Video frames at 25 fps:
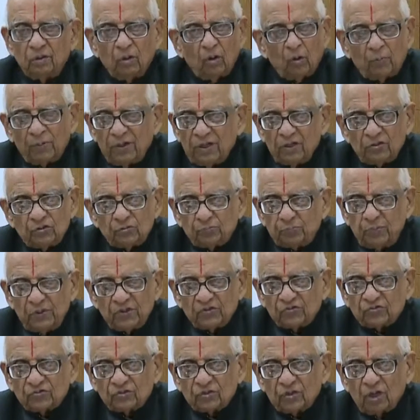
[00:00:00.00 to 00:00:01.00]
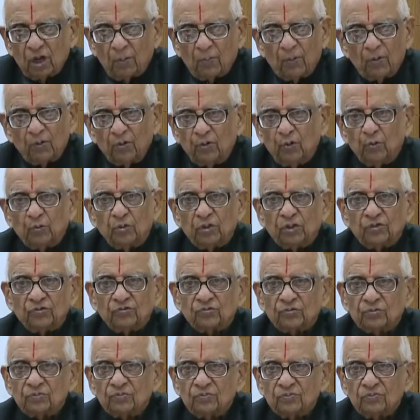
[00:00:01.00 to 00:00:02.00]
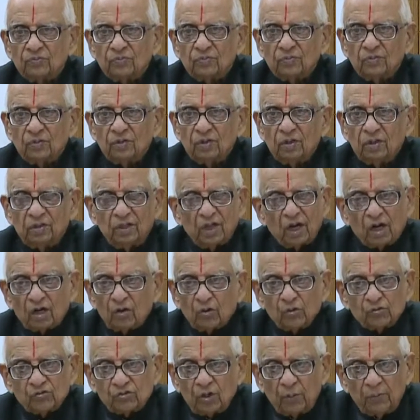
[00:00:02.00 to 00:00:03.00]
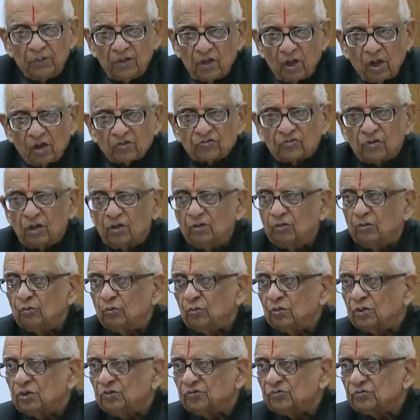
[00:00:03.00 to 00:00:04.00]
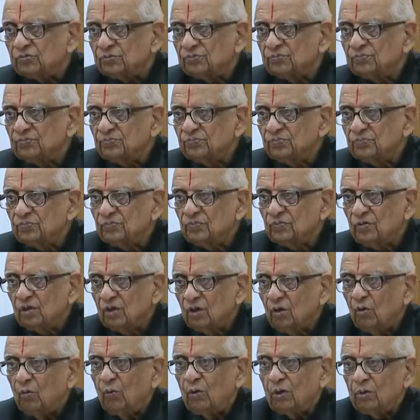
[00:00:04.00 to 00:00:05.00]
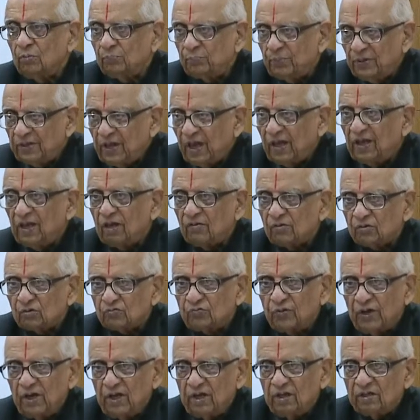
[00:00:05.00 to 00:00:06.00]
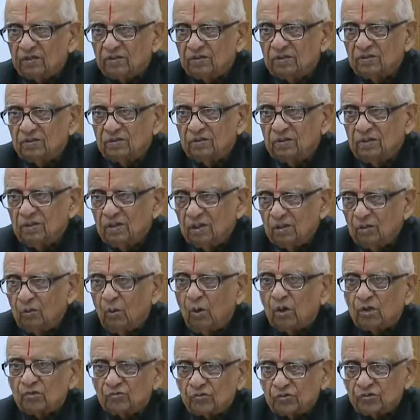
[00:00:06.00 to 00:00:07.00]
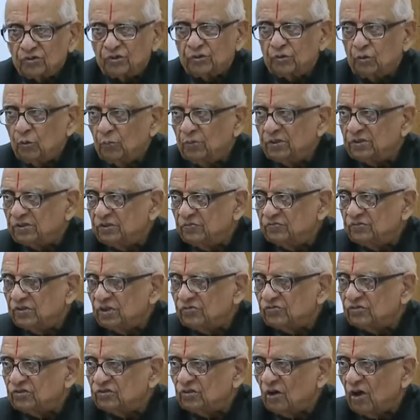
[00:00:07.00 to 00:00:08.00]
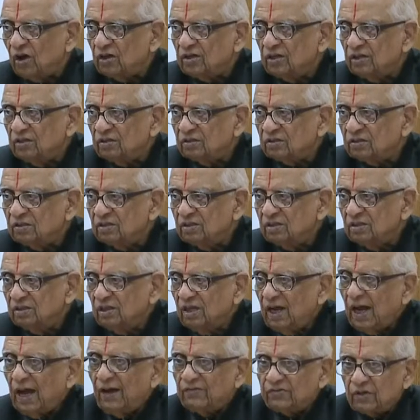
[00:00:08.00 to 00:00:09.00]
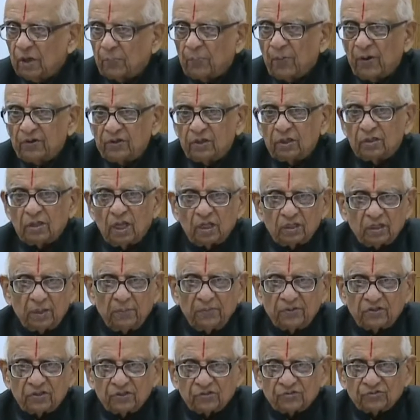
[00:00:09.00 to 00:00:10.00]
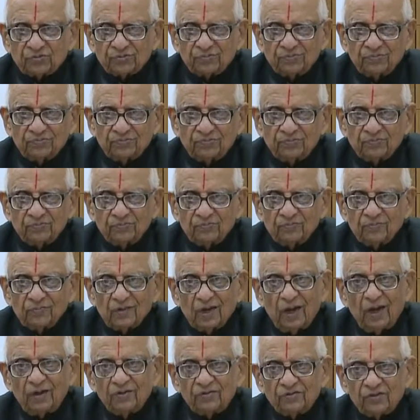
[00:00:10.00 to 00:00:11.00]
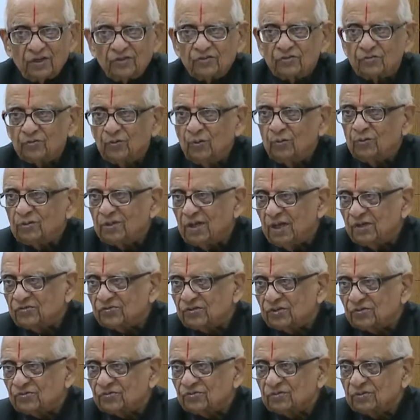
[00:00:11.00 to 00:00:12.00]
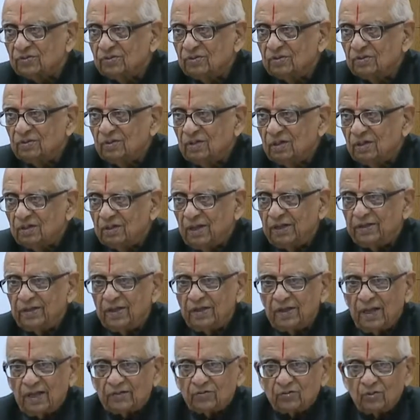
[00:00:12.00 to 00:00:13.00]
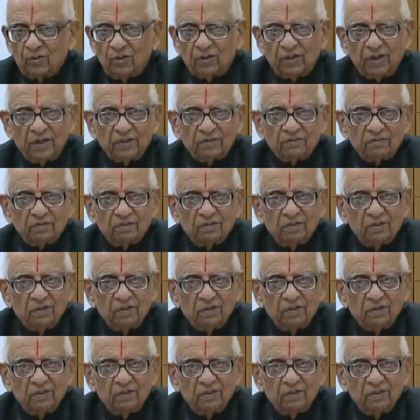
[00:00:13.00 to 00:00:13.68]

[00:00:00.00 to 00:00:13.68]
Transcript: Nobody speaks about duties. There are no seminars on duties. One PIL was filed, notice was issued by Chief Justice Anand. I was appointed as amicus. And such good cases die a natural death.